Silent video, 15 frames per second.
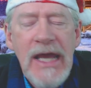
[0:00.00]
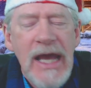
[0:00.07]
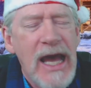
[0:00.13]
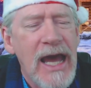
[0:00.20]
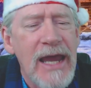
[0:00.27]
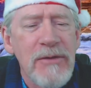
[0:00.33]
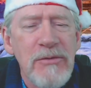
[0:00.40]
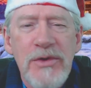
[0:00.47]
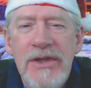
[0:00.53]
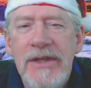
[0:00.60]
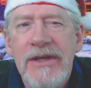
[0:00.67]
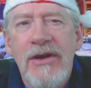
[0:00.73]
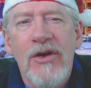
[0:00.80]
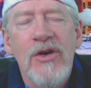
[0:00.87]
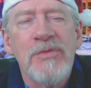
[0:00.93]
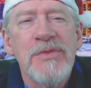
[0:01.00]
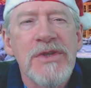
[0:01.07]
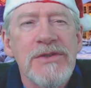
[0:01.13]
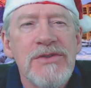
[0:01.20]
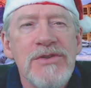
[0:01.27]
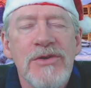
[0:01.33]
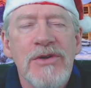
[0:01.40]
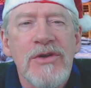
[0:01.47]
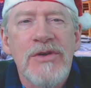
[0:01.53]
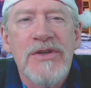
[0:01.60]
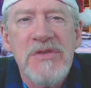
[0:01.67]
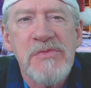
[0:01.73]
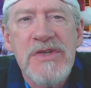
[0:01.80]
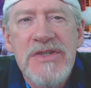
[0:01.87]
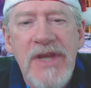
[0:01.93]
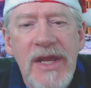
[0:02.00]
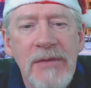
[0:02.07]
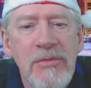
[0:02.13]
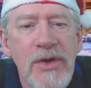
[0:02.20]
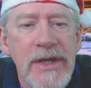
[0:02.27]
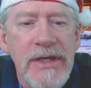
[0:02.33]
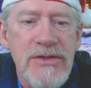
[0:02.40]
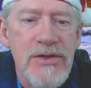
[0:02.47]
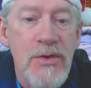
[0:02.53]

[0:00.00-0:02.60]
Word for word: I really hope that your Christmas Day brings